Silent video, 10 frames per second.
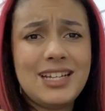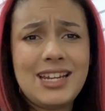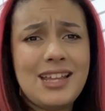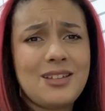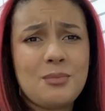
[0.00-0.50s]

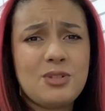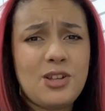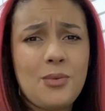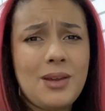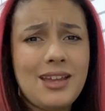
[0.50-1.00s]
didn't end up
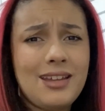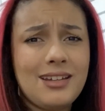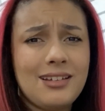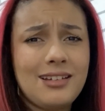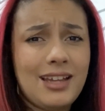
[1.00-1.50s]
sewing
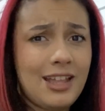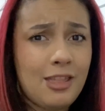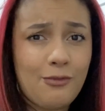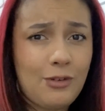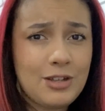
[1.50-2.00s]
in
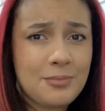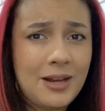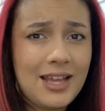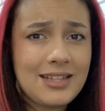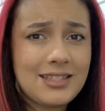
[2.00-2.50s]
the first
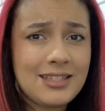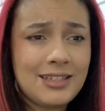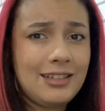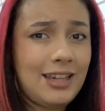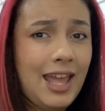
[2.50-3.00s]
place.
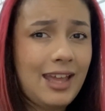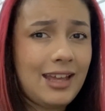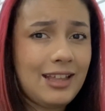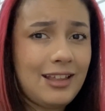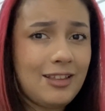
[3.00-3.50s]

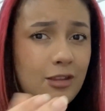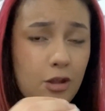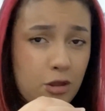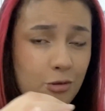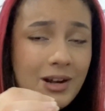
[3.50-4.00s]
Like,
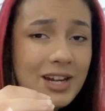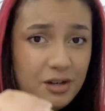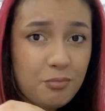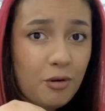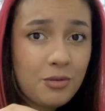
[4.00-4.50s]
the thread
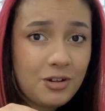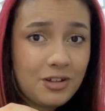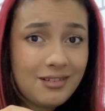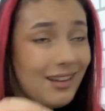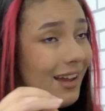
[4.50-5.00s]
had
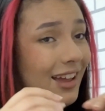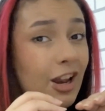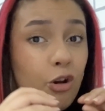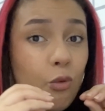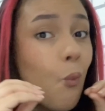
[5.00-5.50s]
broken
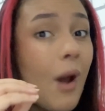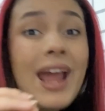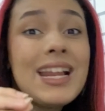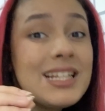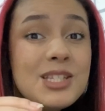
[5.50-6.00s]

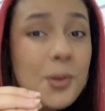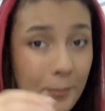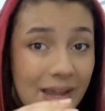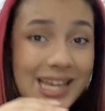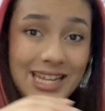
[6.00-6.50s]
well into
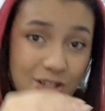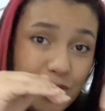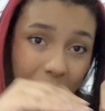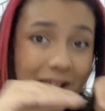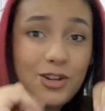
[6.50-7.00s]
me
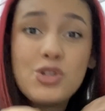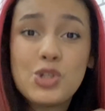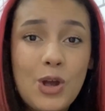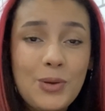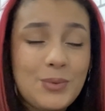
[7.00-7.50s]
trying to
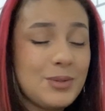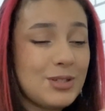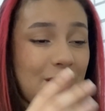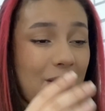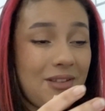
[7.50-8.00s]
sew,
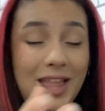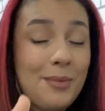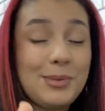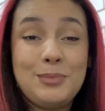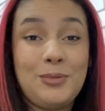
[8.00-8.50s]
so that was